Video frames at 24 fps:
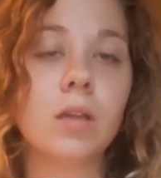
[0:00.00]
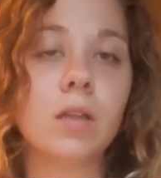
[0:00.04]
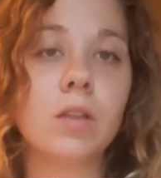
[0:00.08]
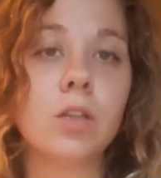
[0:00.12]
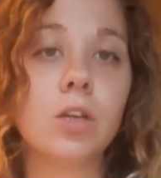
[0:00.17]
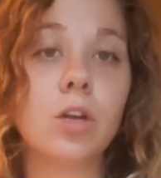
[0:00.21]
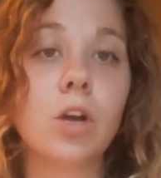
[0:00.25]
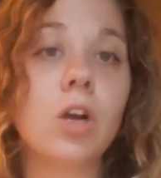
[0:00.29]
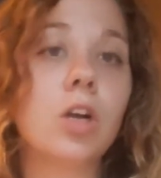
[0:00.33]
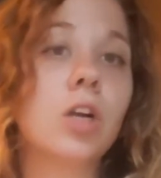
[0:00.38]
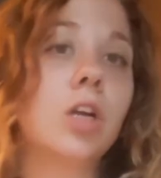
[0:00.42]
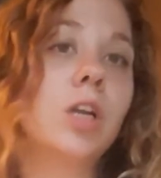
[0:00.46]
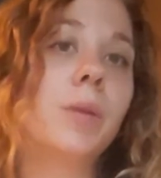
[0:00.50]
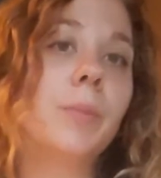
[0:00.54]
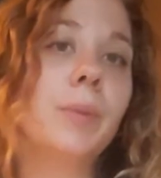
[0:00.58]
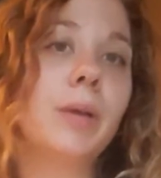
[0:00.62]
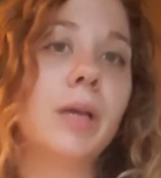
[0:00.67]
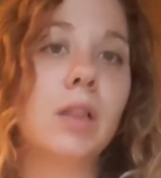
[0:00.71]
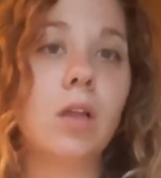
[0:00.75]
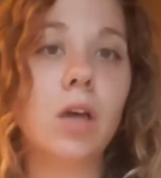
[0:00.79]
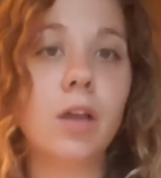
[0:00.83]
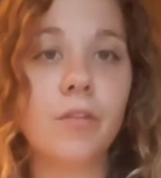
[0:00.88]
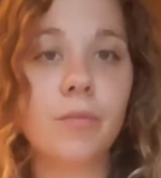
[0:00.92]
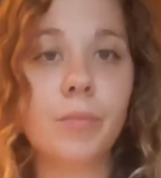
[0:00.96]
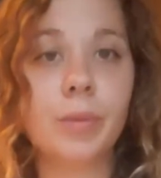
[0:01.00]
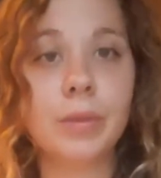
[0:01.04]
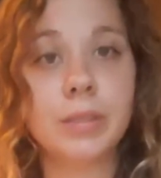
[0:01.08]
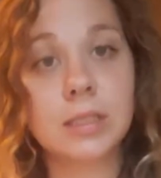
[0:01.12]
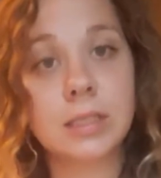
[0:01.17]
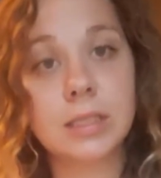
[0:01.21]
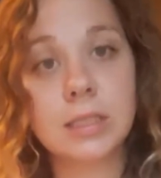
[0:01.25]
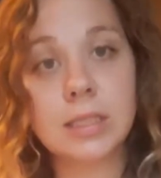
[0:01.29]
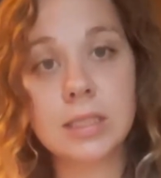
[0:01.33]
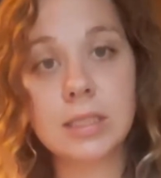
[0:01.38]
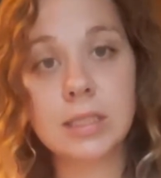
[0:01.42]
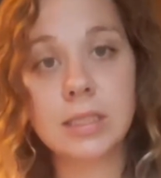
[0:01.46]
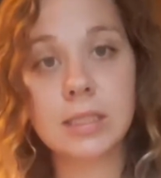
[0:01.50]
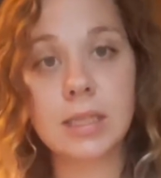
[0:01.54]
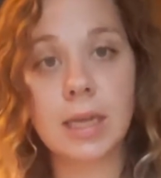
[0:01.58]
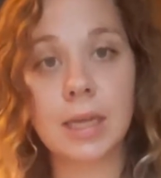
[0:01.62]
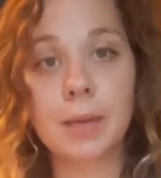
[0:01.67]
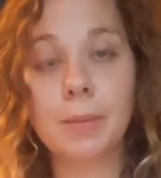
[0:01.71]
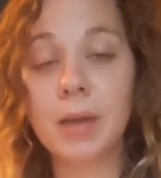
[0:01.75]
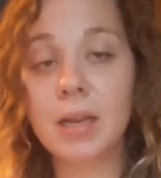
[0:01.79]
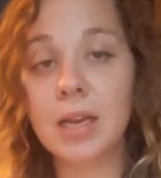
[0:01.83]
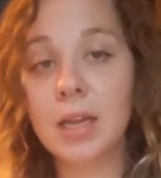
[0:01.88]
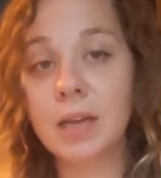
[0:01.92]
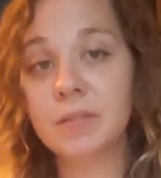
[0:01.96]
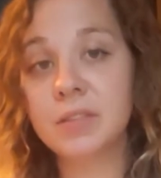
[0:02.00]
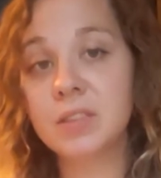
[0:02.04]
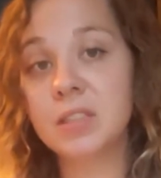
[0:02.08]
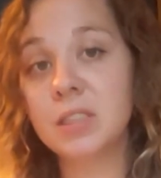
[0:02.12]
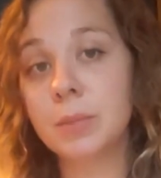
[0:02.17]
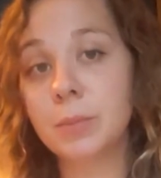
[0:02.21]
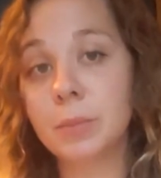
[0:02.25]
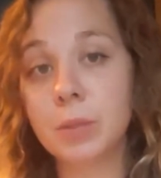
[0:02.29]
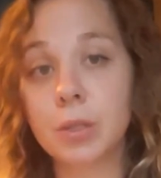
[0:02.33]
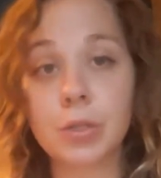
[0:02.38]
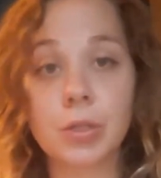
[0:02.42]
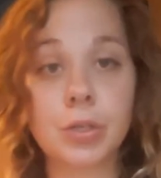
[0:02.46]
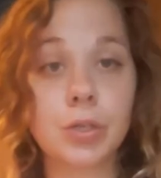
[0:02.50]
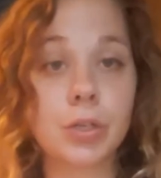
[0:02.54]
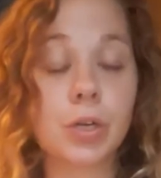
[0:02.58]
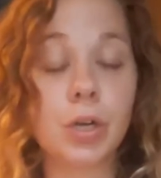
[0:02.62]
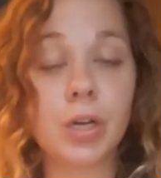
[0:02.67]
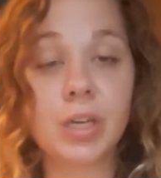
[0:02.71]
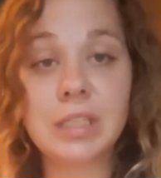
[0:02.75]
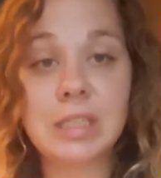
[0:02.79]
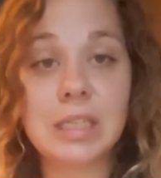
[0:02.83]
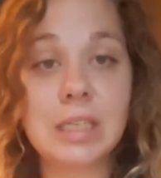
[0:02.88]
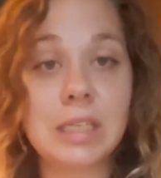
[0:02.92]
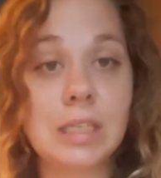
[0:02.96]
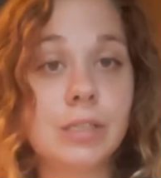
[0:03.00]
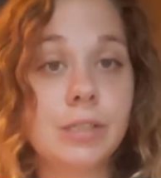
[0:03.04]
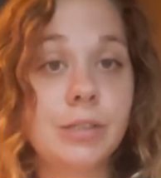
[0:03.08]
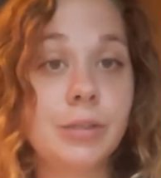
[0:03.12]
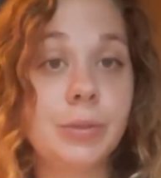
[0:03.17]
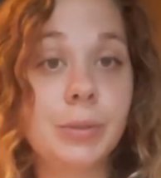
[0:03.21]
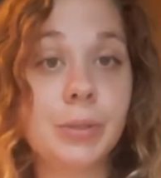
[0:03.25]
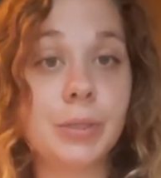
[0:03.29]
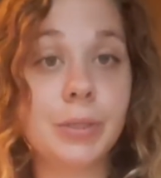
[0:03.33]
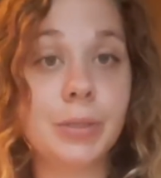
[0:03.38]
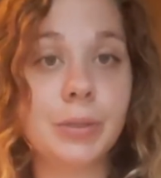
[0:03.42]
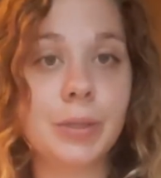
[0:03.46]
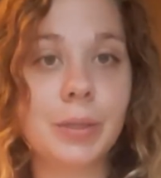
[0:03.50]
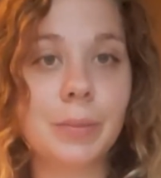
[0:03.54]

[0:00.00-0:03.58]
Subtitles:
there are going to be a lot of businesses that might have similar content to you.